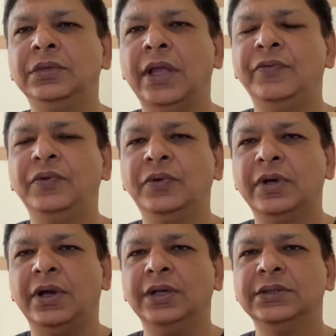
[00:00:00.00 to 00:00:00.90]
if you
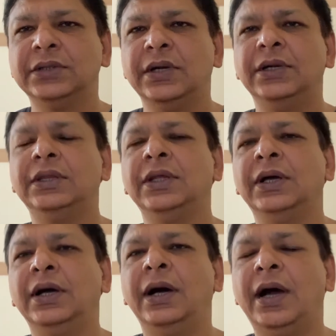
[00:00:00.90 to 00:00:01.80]
cross cut the
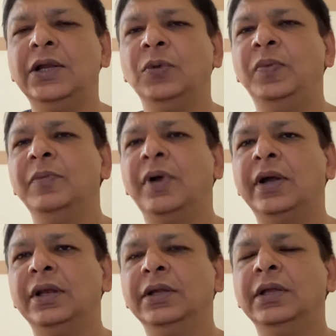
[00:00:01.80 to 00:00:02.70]
RUP
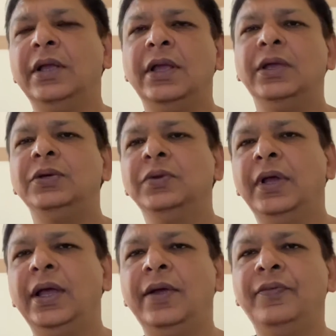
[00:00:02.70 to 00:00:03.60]
model, you
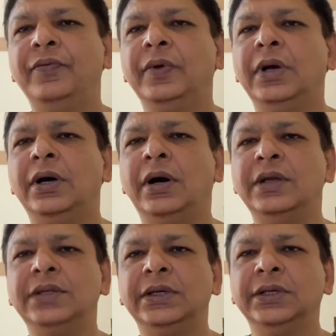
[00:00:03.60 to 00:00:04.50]
have
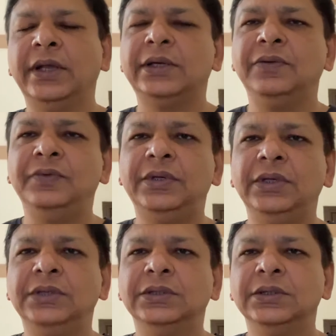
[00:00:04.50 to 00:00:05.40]
horizontal
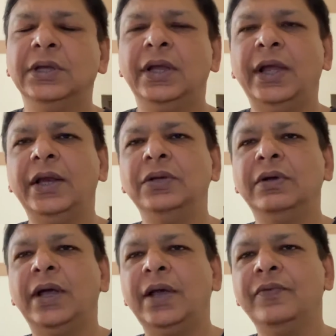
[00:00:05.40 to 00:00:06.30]
activities and you
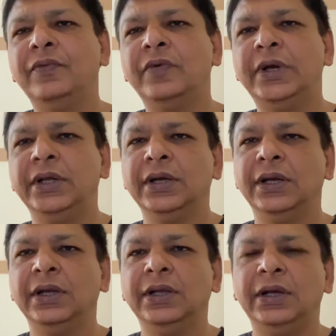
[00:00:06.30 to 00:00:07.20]
have
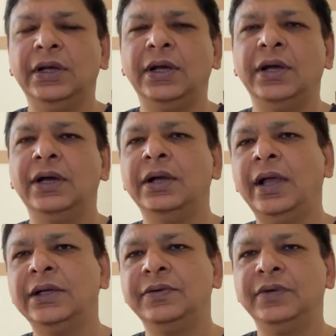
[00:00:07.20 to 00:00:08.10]
vertical uh,
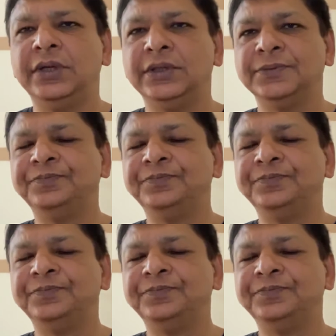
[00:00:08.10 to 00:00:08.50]
activities.